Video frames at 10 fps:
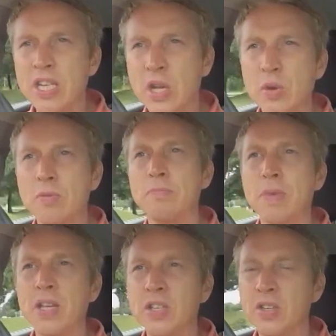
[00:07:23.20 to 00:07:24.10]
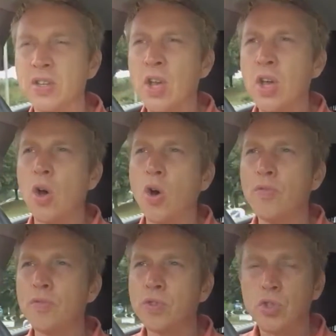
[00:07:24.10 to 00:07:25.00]
Newton meters
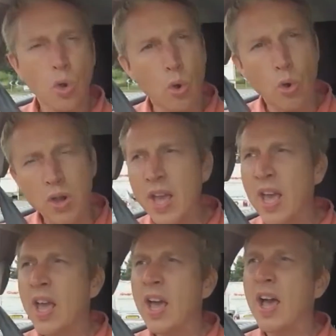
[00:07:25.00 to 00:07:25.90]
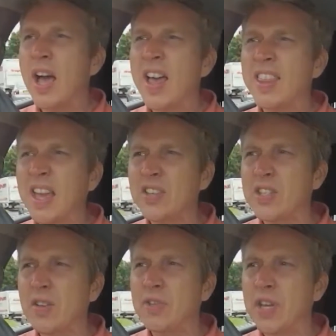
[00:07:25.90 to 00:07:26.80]
of torque.
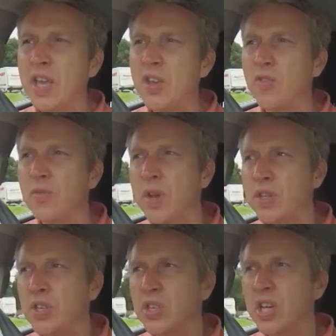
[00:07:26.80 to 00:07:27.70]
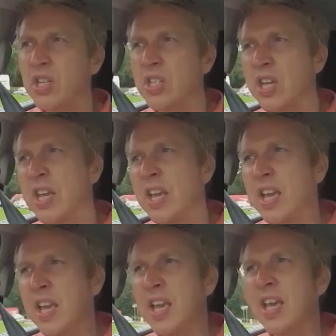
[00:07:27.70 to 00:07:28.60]
That's enough to get you from rest to 60
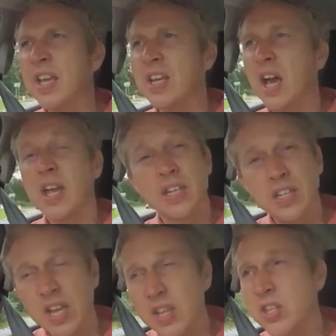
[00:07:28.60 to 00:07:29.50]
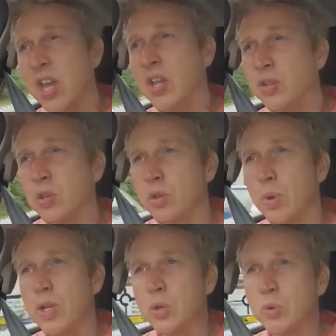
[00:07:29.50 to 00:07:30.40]
in under 10 seconds on
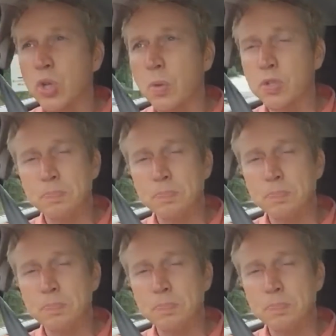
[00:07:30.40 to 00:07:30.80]
the way to a top